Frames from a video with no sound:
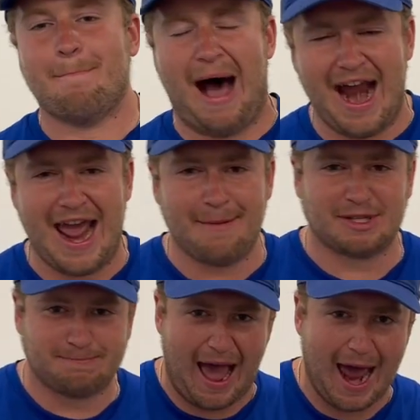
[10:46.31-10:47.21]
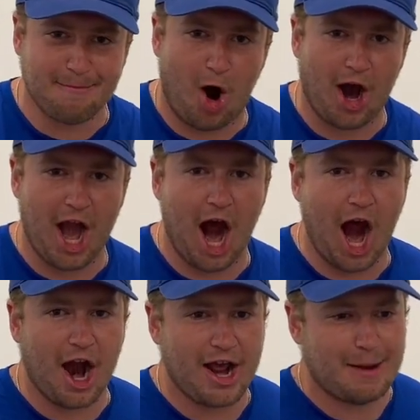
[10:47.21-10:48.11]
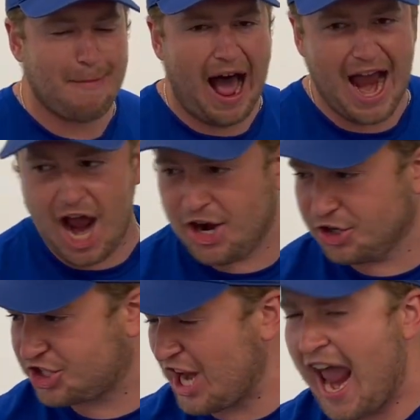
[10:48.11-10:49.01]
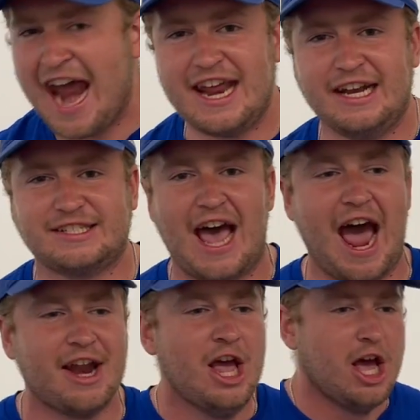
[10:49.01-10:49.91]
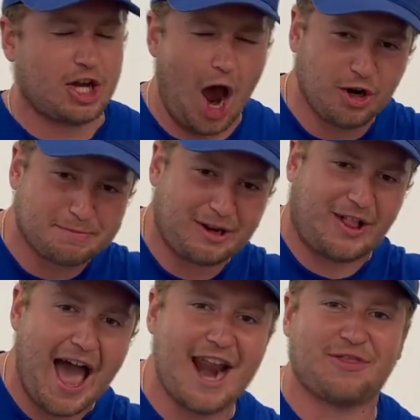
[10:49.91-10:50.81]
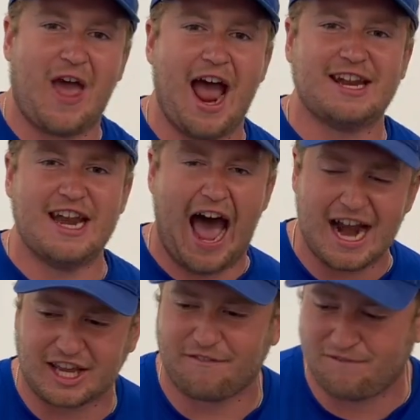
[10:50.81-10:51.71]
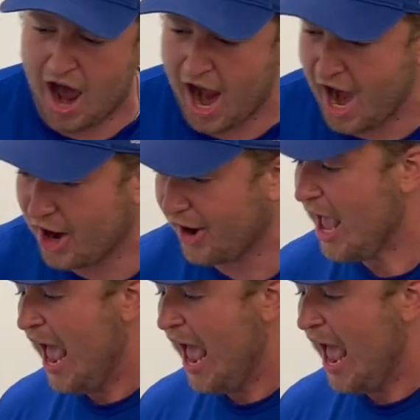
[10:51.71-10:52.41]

My name is Matt Moriarty. My understanding is that Coach McClanathan did not get fired.